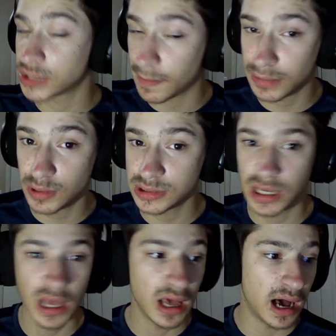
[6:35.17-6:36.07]
uploads,
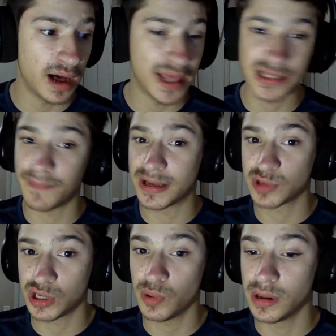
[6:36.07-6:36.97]
that's the best way
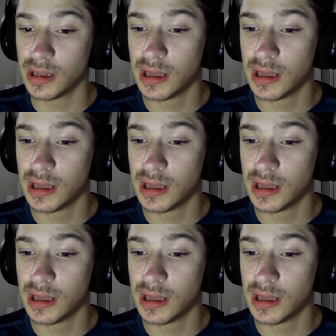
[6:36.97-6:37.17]
to do it.